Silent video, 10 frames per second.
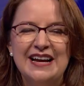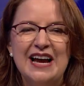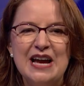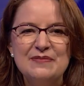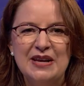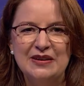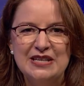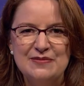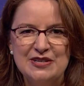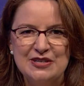I'm County
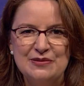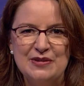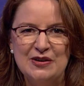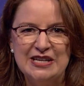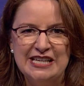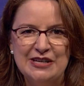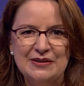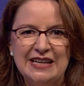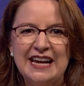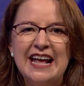Commissioner Mary
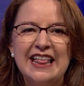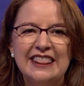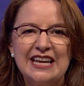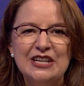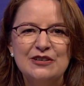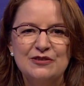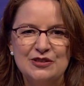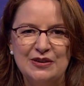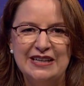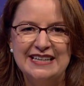Kuney. Thank you for
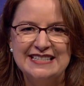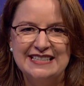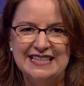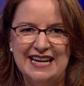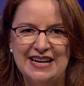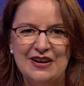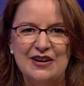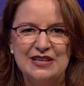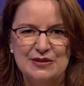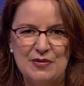joining us today
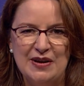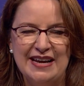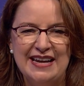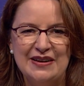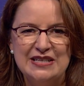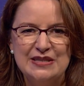on the Spokane County